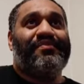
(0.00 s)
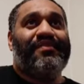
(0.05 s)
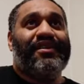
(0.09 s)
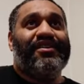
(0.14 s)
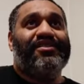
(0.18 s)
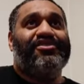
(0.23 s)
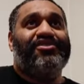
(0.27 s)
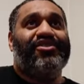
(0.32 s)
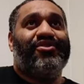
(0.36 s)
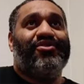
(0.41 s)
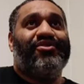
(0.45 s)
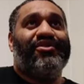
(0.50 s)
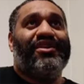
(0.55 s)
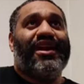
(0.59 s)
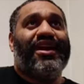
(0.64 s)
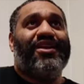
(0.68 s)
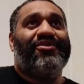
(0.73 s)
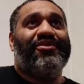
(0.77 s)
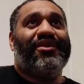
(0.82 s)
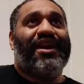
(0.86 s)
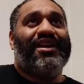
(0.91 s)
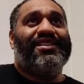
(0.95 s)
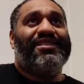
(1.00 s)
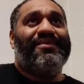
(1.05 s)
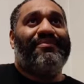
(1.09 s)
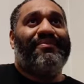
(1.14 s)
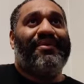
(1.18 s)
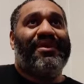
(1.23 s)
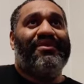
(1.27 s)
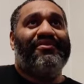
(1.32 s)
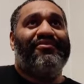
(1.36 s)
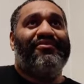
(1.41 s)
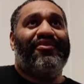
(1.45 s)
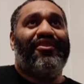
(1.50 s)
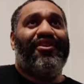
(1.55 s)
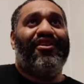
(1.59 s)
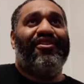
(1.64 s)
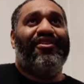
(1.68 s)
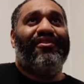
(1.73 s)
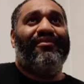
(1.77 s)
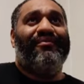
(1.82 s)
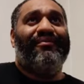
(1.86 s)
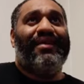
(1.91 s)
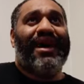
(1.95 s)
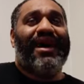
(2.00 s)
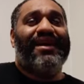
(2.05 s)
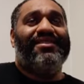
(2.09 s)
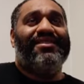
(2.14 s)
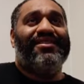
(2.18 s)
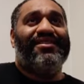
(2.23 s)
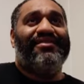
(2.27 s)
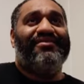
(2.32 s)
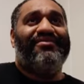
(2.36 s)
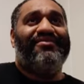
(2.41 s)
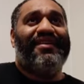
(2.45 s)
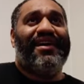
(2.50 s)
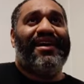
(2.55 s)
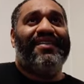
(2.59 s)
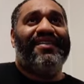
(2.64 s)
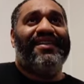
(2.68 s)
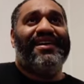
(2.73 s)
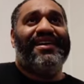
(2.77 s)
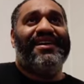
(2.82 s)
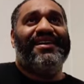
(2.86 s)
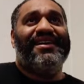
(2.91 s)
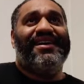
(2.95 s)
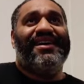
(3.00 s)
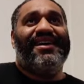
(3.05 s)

Yano got the pinfall on Bad Luck Fale.